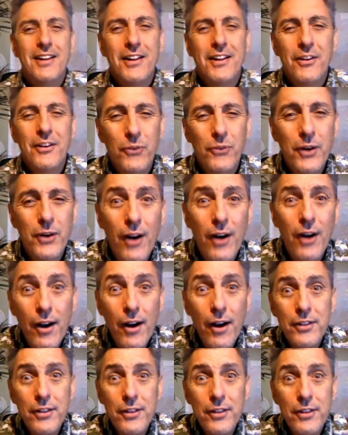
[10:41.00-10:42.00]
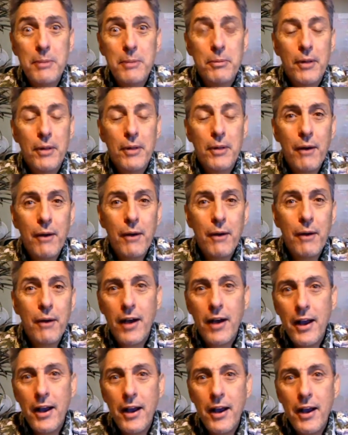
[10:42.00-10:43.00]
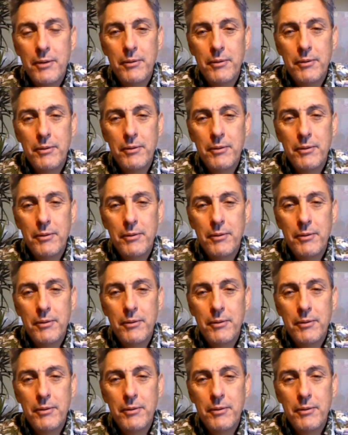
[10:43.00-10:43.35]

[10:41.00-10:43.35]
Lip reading: Where are these people? How do I find them?